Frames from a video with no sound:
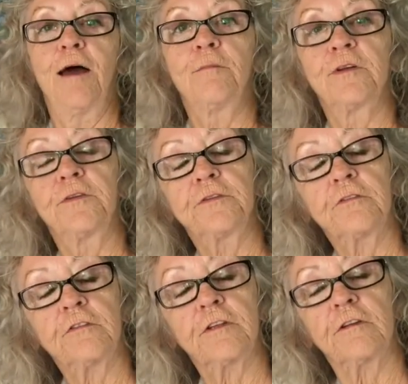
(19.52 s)
But this
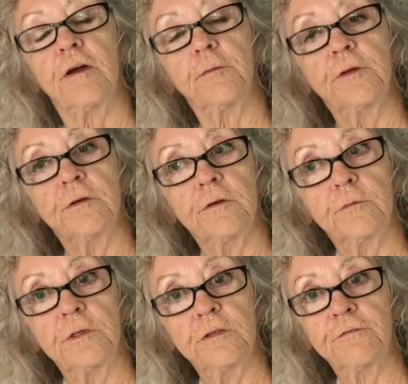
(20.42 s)
is the time of year
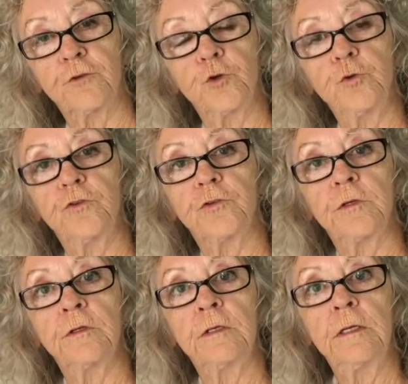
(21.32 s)
when the fruits
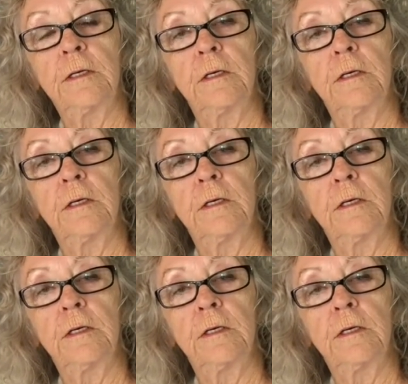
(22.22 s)
and